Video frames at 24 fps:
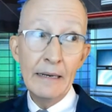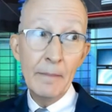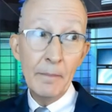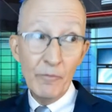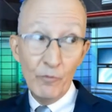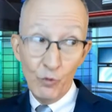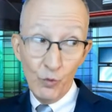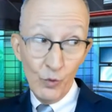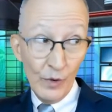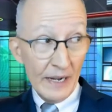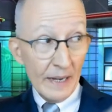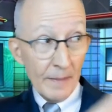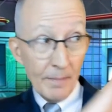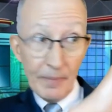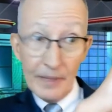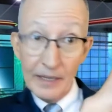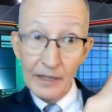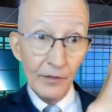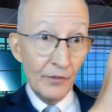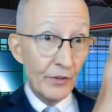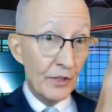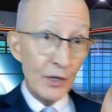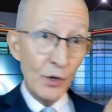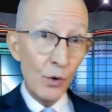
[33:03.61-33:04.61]

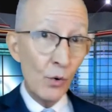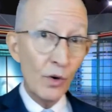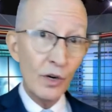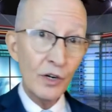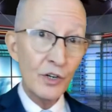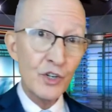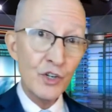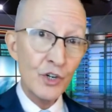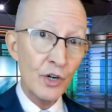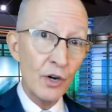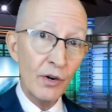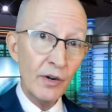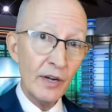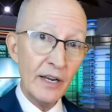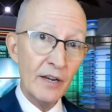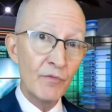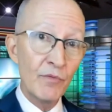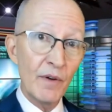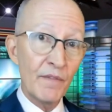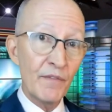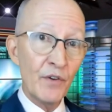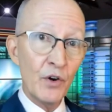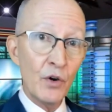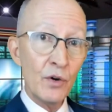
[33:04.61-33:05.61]
Rebuild the org chart in
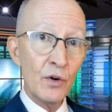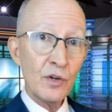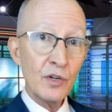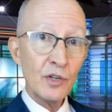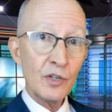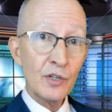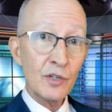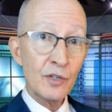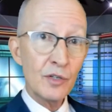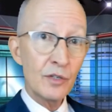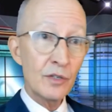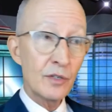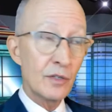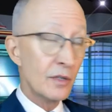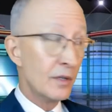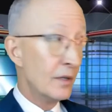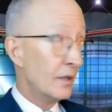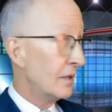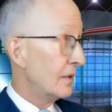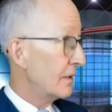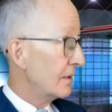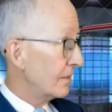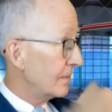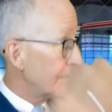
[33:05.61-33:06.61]
reverse,
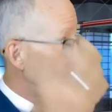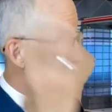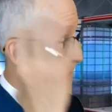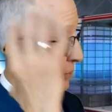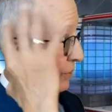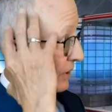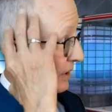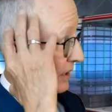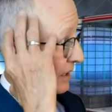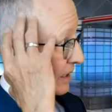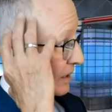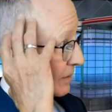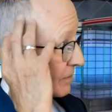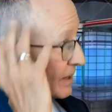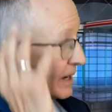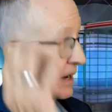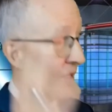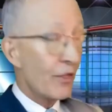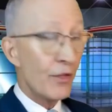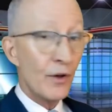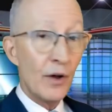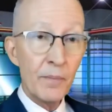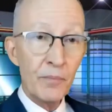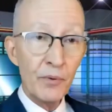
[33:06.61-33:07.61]
put a little by
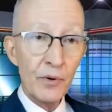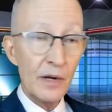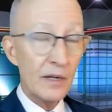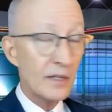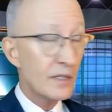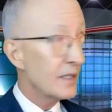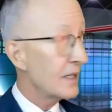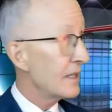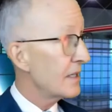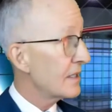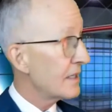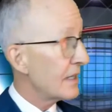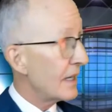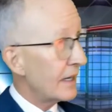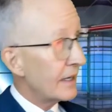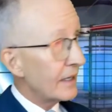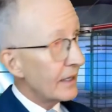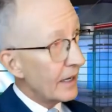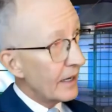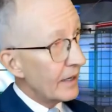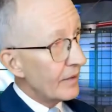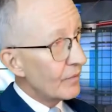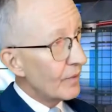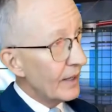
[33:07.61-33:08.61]
thought process, and
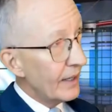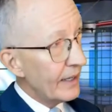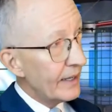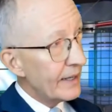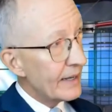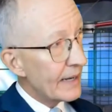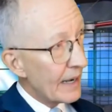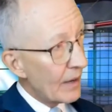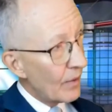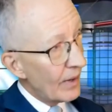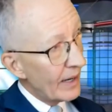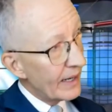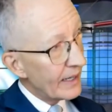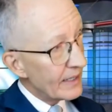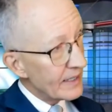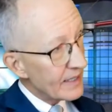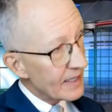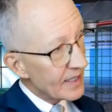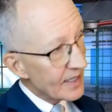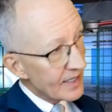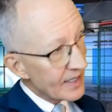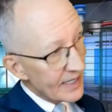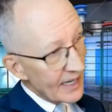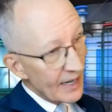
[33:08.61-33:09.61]
and really now I can
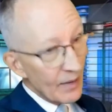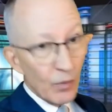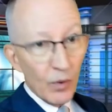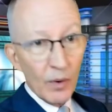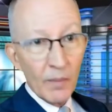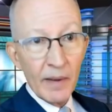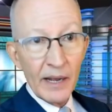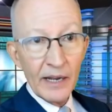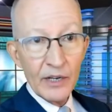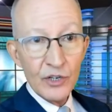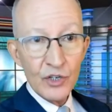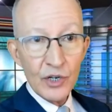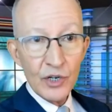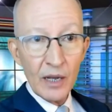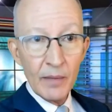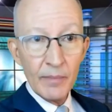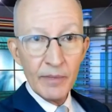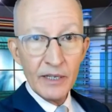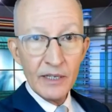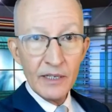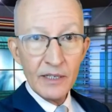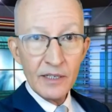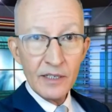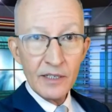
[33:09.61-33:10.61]
see where my job
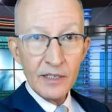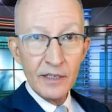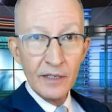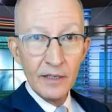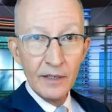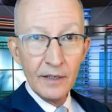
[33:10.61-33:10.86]
is,